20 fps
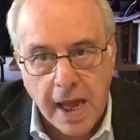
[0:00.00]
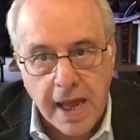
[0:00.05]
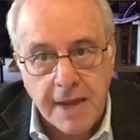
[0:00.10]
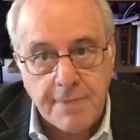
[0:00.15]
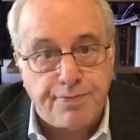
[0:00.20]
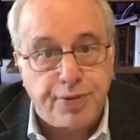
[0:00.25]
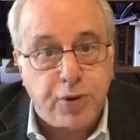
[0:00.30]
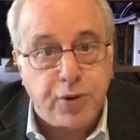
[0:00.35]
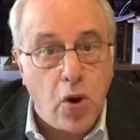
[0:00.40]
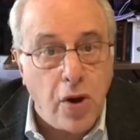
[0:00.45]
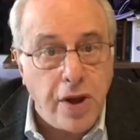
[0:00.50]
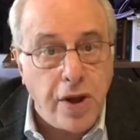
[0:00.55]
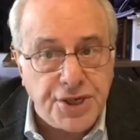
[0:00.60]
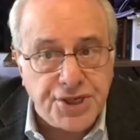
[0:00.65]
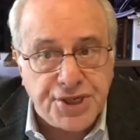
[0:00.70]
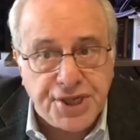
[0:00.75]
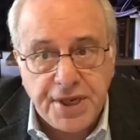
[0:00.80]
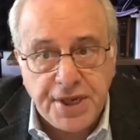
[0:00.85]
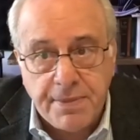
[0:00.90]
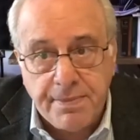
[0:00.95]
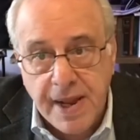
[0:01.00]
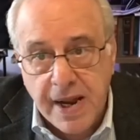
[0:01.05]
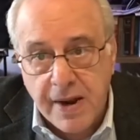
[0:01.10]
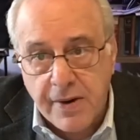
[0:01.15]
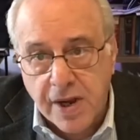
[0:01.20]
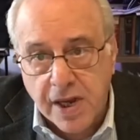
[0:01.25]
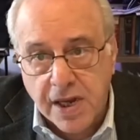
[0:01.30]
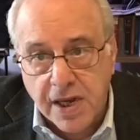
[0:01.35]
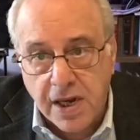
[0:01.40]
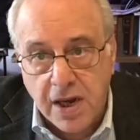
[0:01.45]
Employers in
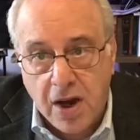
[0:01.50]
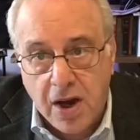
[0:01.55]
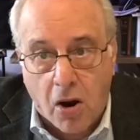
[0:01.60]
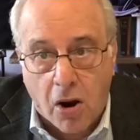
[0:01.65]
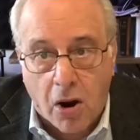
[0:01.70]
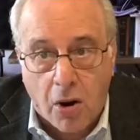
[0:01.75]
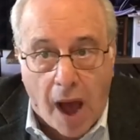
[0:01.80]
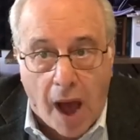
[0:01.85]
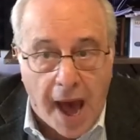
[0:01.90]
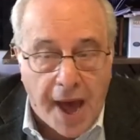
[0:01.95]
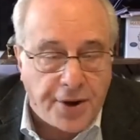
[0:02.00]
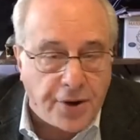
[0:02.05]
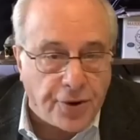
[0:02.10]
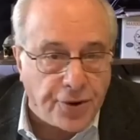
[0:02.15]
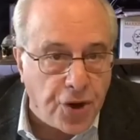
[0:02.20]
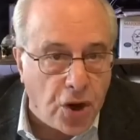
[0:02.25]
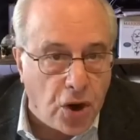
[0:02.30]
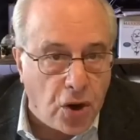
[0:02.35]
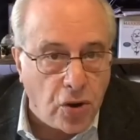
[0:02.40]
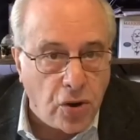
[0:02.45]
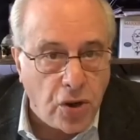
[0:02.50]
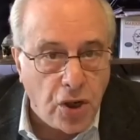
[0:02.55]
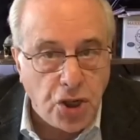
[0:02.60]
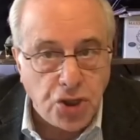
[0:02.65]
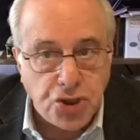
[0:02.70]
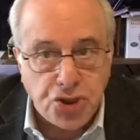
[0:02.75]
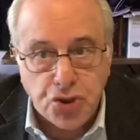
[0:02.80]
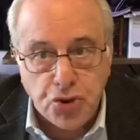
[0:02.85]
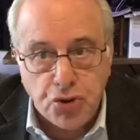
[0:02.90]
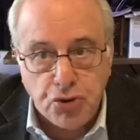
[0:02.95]
America are, I don't know,
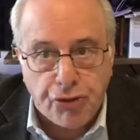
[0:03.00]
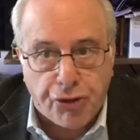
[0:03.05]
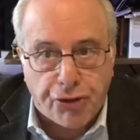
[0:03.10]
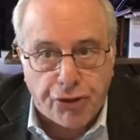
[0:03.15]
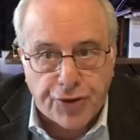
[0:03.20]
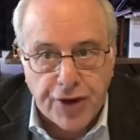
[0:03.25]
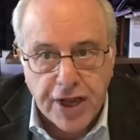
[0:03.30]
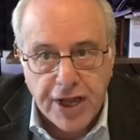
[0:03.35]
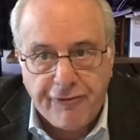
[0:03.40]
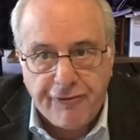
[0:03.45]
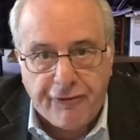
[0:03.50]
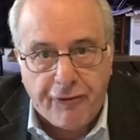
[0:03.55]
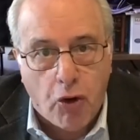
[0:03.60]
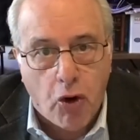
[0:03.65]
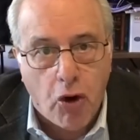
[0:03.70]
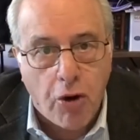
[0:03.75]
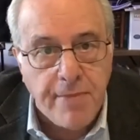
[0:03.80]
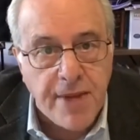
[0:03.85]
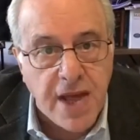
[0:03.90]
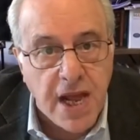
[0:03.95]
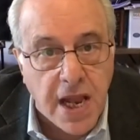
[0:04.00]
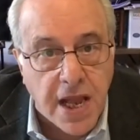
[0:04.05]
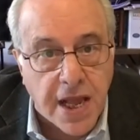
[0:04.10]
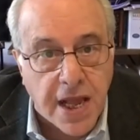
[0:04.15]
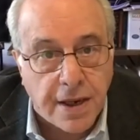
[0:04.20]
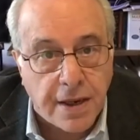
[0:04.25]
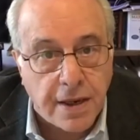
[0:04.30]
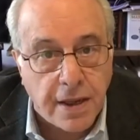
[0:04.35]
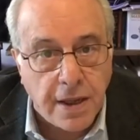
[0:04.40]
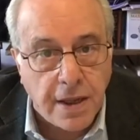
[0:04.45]
2, 3, 4
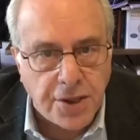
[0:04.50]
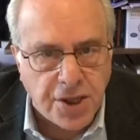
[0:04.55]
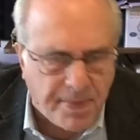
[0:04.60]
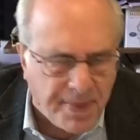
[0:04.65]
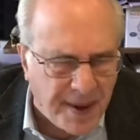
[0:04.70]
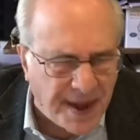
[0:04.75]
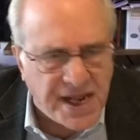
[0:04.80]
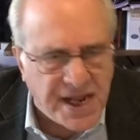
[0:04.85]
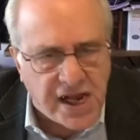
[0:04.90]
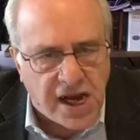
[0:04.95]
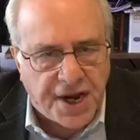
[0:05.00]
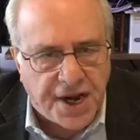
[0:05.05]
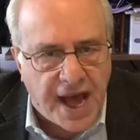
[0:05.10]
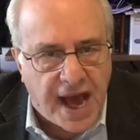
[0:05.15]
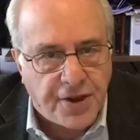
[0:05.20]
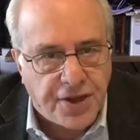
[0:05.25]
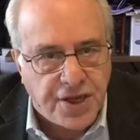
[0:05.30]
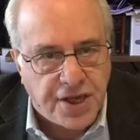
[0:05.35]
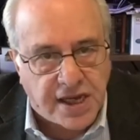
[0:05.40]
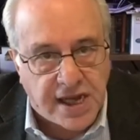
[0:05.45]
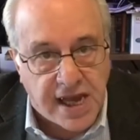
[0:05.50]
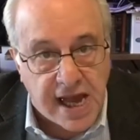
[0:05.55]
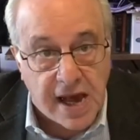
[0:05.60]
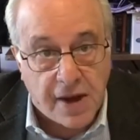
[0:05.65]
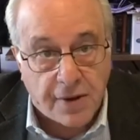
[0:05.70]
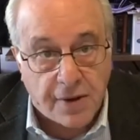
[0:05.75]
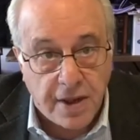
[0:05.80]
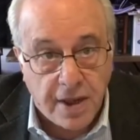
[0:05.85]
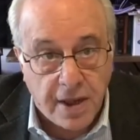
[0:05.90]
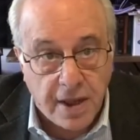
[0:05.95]
million, depending on how you
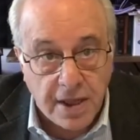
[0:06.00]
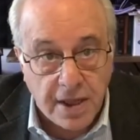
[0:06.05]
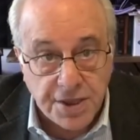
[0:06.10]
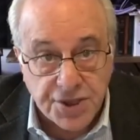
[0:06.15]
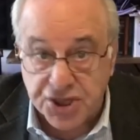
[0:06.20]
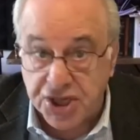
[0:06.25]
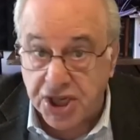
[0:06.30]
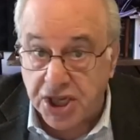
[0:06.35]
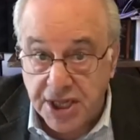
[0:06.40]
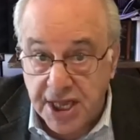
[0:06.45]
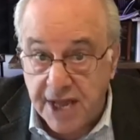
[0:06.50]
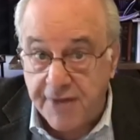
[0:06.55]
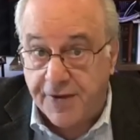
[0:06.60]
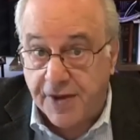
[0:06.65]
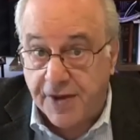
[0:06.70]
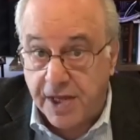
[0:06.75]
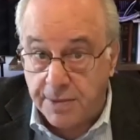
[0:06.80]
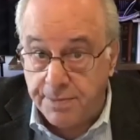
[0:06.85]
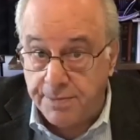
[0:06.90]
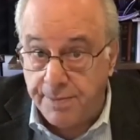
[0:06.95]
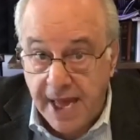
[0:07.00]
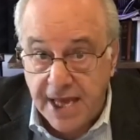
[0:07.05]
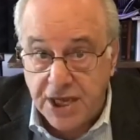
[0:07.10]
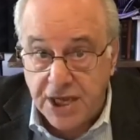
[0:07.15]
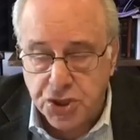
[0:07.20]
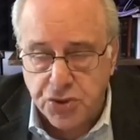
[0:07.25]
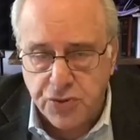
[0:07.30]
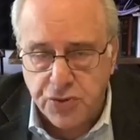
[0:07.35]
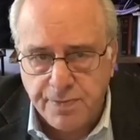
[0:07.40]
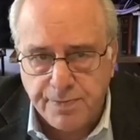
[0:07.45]
count. Significant
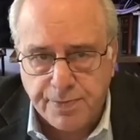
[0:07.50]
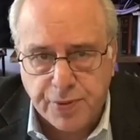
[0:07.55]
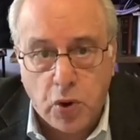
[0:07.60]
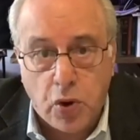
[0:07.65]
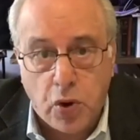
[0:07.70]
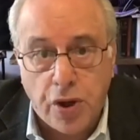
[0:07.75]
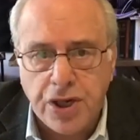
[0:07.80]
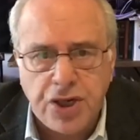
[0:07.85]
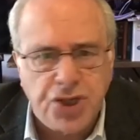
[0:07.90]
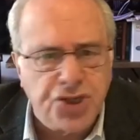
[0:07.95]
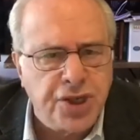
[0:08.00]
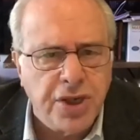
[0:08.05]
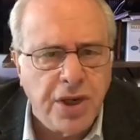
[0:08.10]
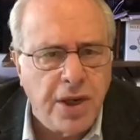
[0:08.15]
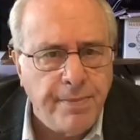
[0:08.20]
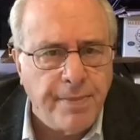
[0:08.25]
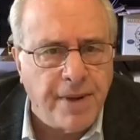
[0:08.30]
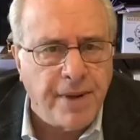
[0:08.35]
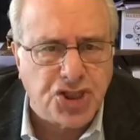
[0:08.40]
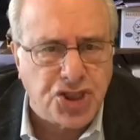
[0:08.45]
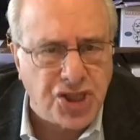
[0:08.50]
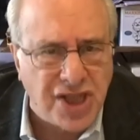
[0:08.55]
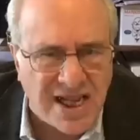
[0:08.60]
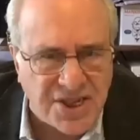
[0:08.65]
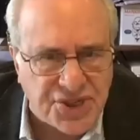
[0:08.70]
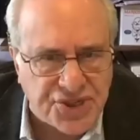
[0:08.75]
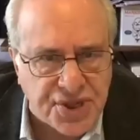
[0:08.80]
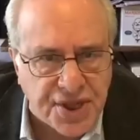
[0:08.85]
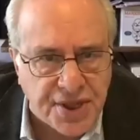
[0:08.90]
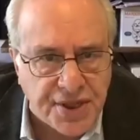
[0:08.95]
major employers, much
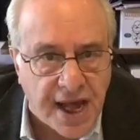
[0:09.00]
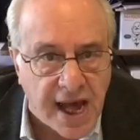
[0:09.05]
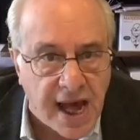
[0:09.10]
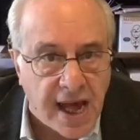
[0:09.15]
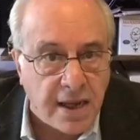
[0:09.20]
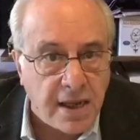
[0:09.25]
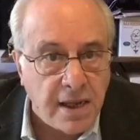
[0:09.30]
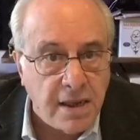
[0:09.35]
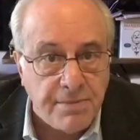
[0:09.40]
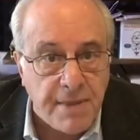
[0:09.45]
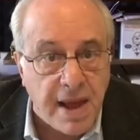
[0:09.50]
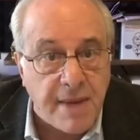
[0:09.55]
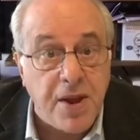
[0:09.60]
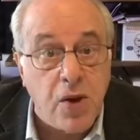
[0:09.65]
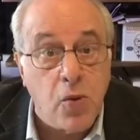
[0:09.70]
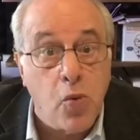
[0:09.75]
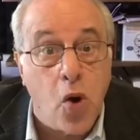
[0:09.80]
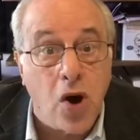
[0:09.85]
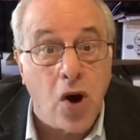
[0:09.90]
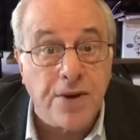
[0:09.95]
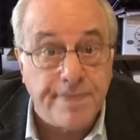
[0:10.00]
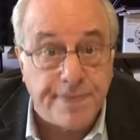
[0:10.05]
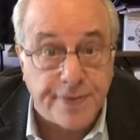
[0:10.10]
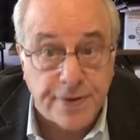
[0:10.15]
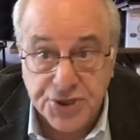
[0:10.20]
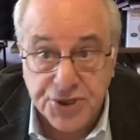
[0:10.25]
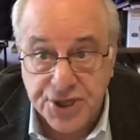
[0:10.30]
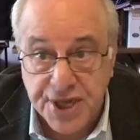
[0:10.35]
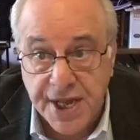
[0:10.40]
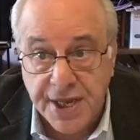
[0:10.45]
less than that, maybe
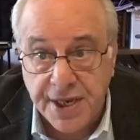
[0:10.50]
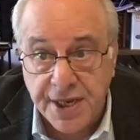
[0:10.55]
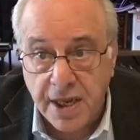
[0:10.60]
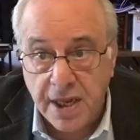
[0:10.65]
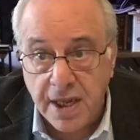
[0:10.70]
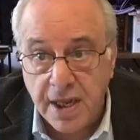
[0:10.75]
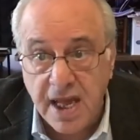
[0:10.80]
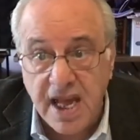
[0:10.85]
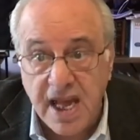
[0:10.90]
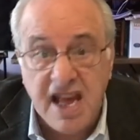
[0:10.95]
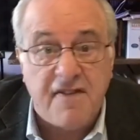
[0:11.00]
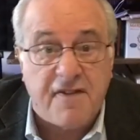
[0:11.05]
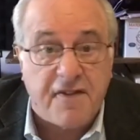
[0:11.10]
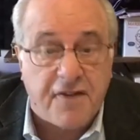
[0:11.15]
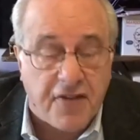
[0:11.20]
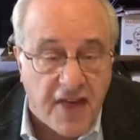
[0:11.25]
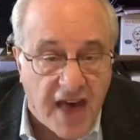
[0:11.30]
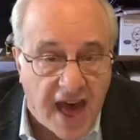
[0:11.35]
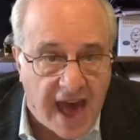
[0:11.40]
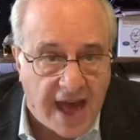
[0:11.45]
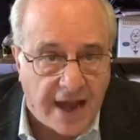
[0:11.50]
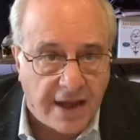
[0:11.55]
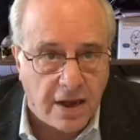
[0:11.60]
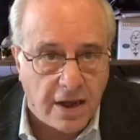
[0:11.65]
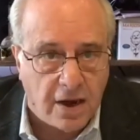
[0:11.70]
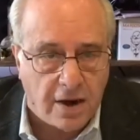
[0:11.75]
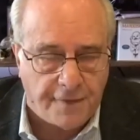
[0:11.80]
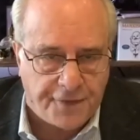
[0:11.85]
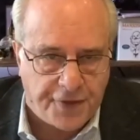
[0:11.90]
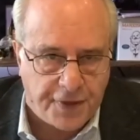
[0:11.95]
1%, if that,
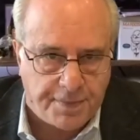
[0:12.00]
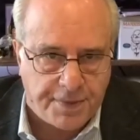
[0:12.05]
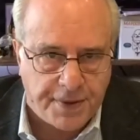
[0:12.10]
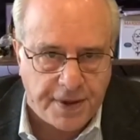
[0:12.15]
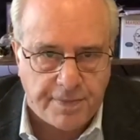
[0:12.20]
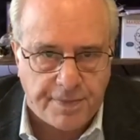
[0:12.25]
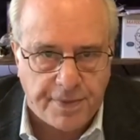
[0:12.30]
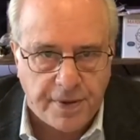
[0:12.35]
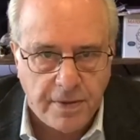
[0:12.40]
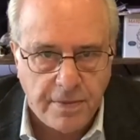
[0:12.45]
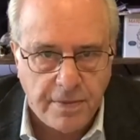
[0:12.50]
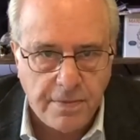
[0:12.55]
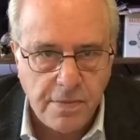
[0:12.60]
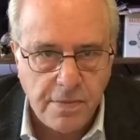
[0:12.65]
of the people.